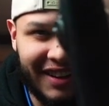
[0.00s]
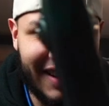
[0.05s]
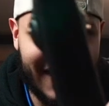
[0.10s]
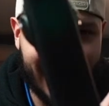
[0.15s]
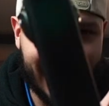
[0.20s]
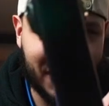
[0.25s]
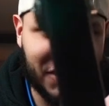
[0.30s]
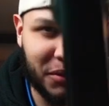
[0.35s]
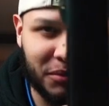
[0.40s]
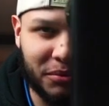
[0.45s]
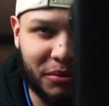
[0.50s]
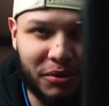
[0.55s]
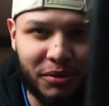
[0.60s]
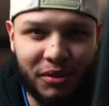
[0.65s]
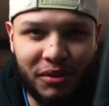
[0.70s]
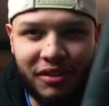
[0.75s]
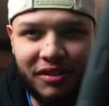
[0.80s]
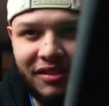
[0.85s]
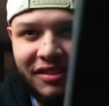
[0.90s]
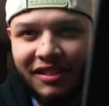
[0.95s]

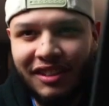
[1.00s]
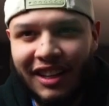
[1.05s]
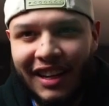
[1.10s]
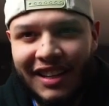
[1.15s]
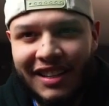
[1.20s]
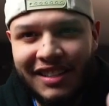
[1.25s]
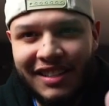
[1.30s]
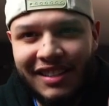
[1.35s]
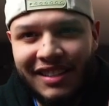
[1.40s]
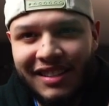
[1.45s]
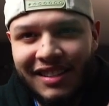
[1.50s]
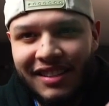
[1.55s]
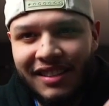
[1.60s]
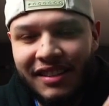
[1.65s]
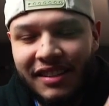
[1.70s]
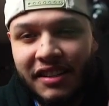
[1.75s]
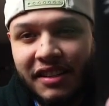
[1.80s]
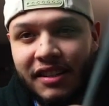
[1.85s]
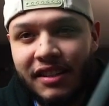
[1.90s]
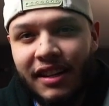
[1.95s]
actual lenses
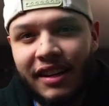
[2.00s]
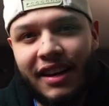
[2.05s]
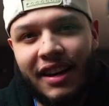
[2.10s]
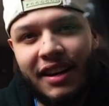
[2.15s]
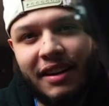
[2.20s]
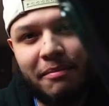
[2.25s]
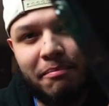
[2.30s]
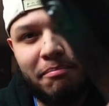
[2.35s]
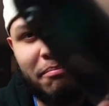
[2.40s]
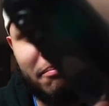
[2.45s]
because they kind of